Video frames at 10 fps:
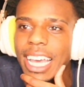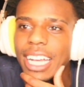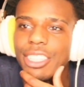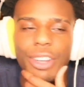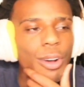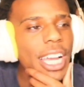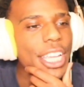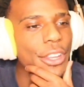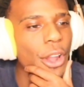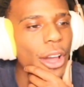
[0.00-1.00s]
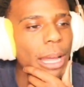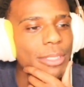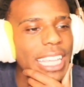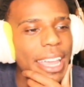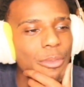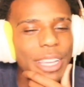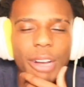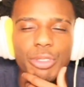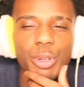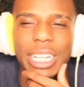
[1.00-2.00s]
So you know what I'm saying? We're
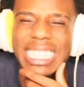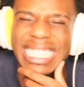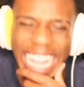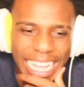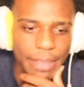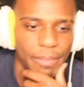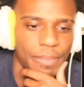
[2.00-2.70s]
gonna do the same.